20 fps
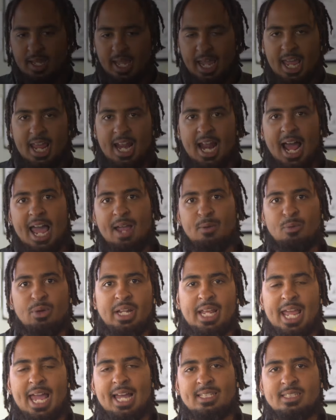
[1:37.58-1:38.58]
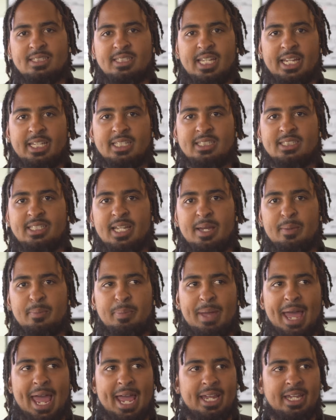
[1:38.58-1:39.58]
And I really had to take a step
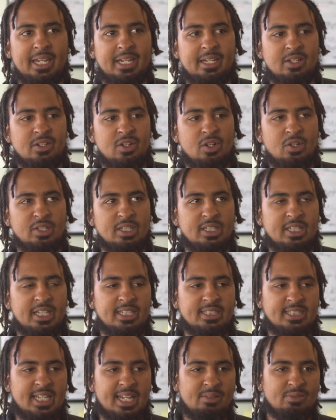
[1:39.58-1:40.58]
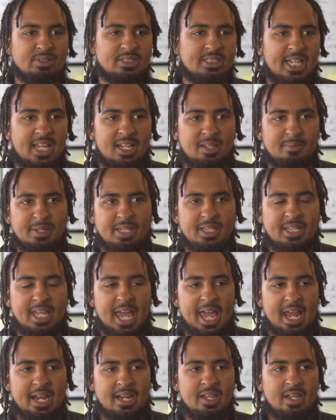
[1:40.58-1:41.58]
back and, you know, the things that he was telling me
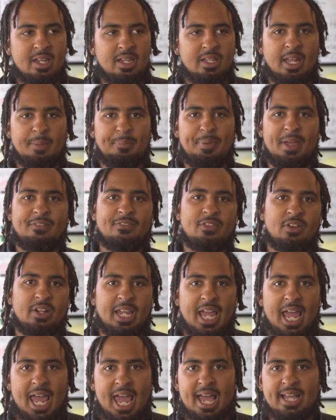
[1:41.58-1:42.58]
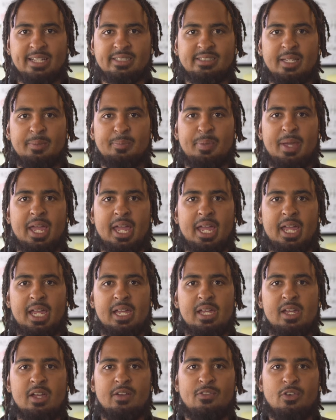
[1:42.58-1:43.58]
that they pay for gas, they
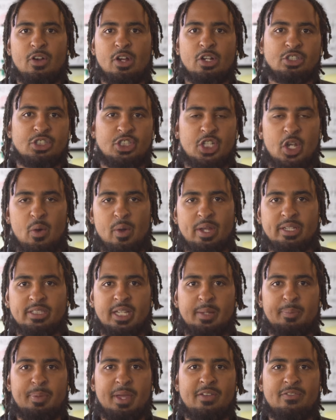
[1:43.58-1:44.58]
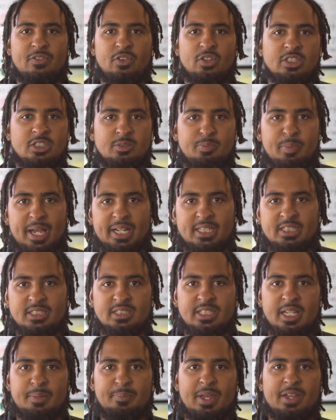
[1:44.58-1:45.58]
pay for your showings, they pay for inspections,
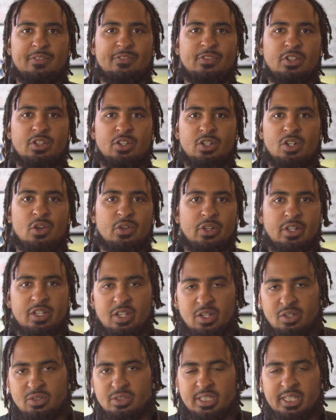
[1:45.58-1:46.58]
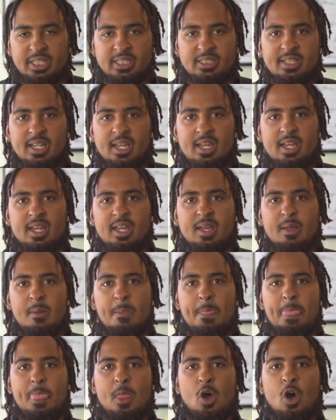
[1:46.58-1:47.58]
they pay for you to go to closings.
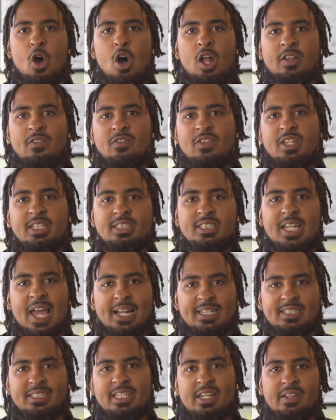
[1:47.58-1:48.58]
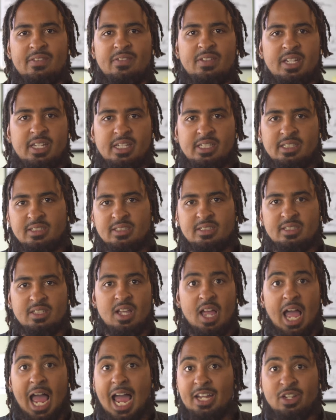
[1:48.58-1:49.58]
All of these activities
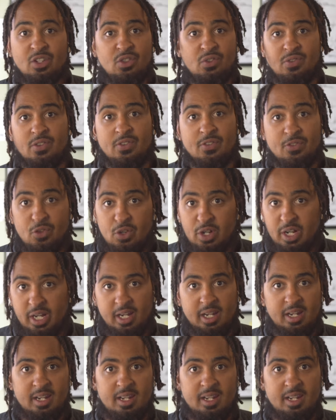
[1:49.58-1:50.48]
I do for free